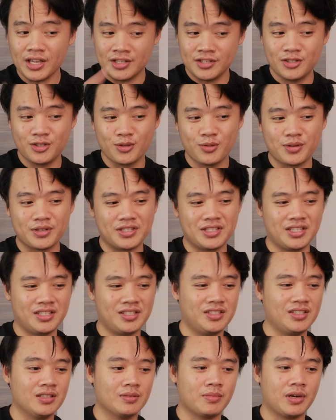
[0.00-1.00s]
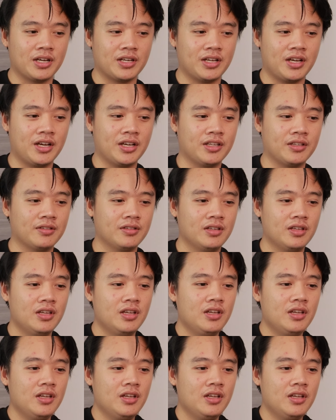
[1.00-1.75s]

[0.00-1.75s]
into a 16 by 9